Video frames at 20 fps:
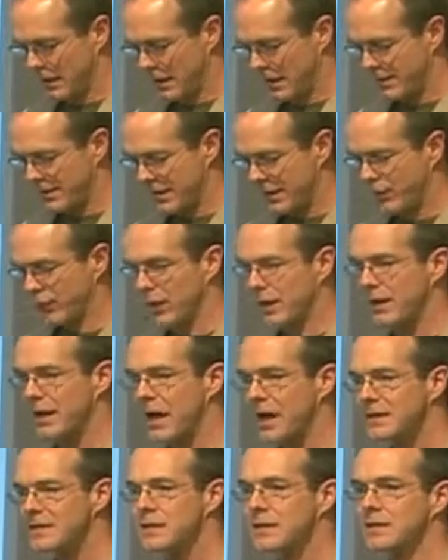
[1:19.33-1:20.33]
And they create
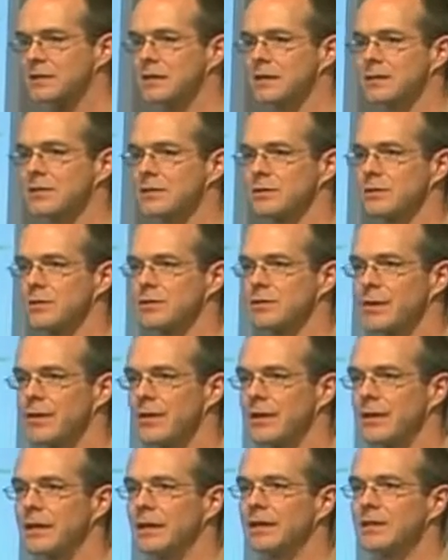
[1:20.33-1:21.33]
excess insulin,
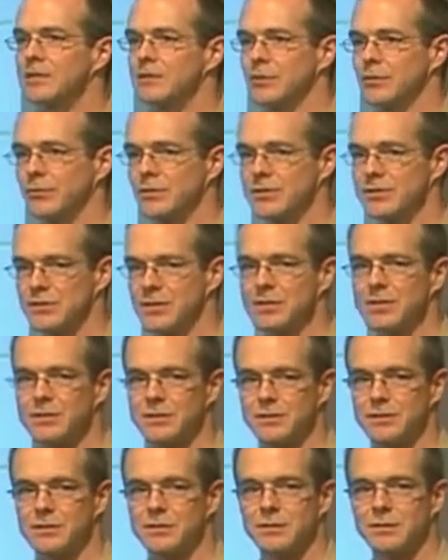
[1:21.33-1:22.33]
then they get insulin
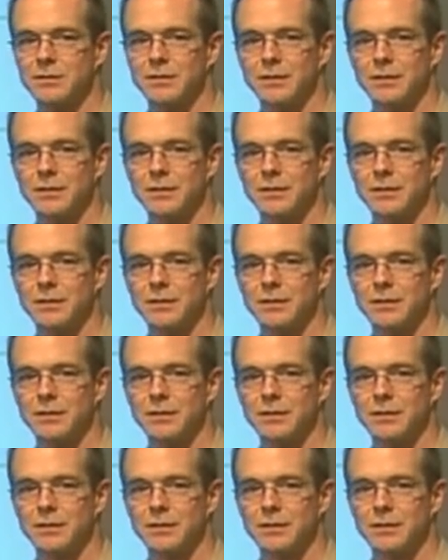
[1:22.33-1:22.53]
resistant.